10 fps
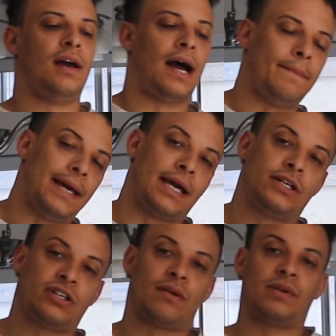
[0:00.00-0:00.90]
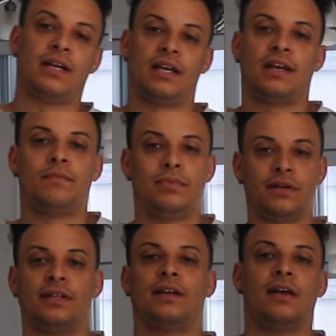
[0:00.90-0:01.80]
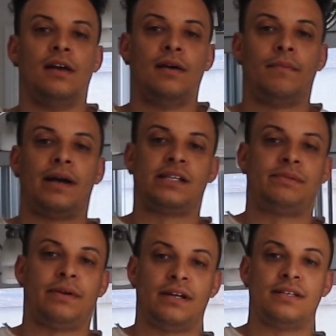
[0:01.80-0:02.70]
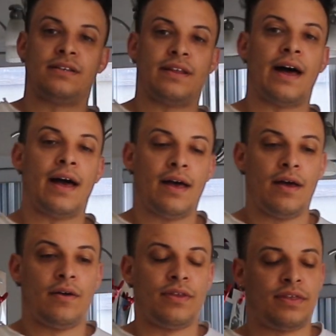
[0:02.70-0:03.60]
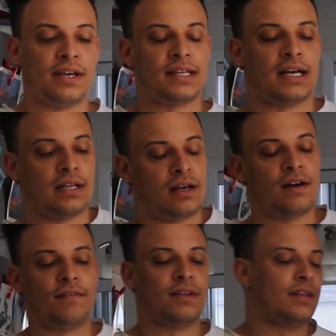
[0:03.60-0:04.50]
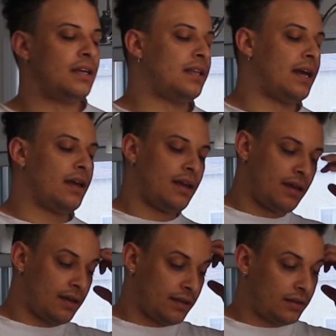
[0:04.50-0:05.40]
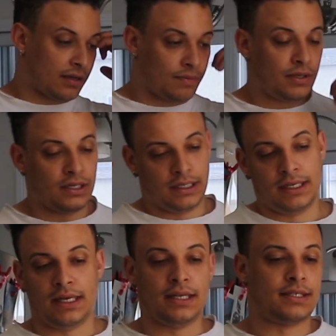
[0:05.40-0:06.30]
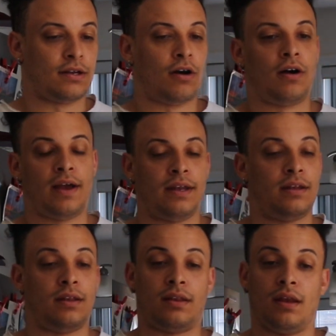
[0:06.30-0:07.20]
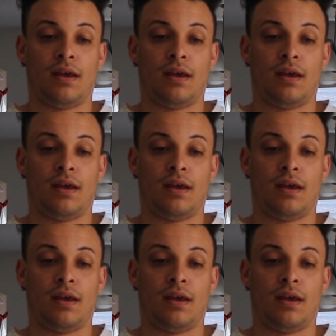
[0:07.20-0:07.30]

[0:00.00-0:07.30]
I'm making sure I'm getting and building my experience so that the thing that I love, the thing that the community needs, and